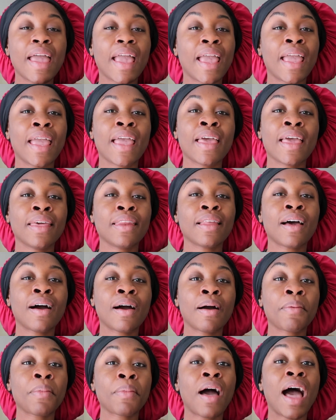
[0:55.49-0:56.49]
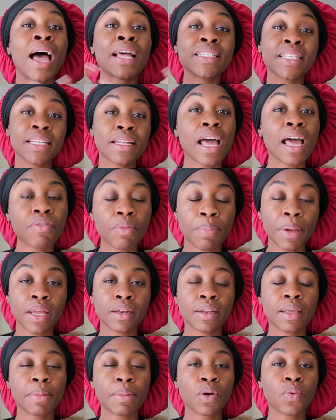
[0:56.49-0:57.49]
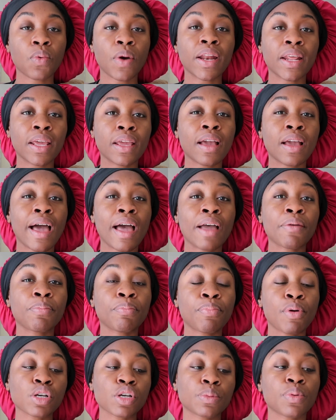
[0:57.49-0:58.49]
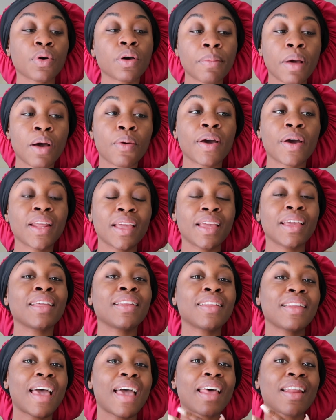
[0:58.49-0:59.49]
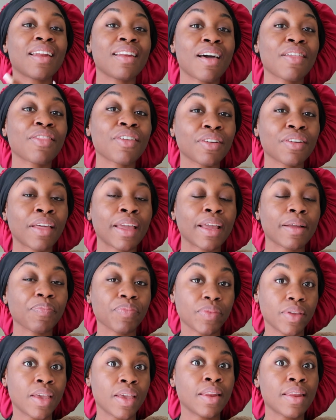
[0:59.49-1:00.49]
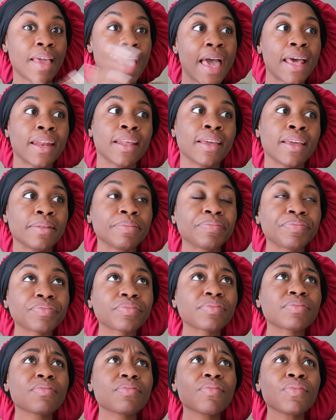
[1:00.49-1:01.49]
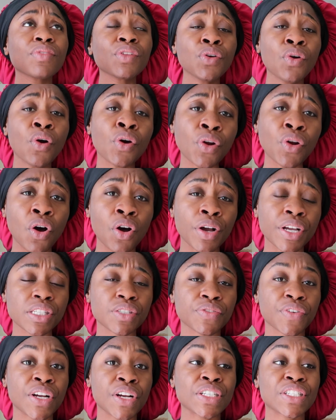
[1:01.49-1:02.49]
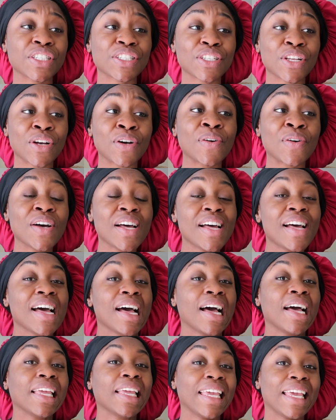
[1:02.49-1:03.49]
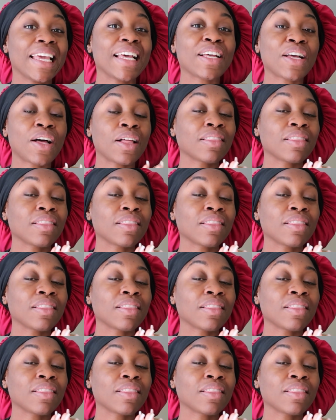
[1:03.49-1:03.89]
And um, I did have a pandemic wedding. I postponed my wedding and then had another like, and had it on August 1st. So yeah, a